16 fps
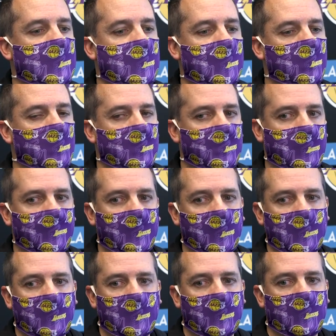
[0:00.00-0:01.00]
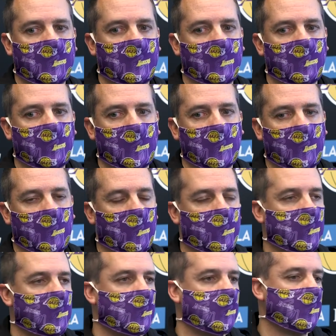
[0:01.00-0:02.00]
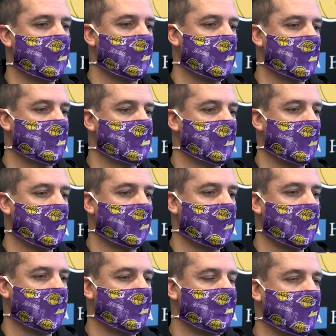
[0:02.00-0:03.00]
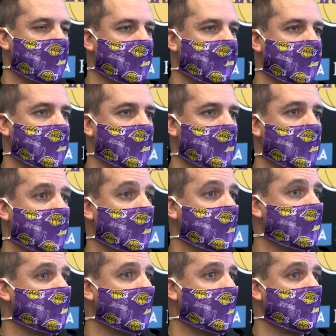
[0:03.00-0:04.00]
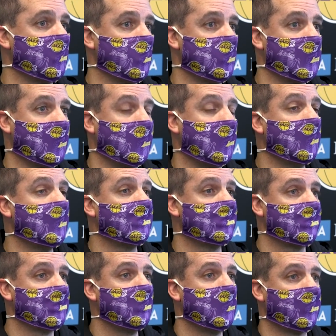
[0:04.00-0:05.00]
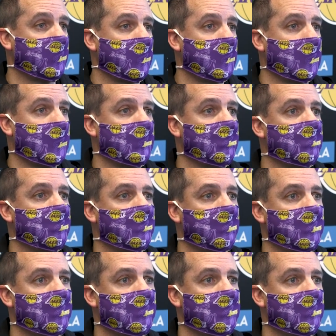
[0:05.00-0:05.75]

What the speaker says: Yeah, we'll reveal we're going to hold the starting lineup and reveal it on Tuesday night before the game.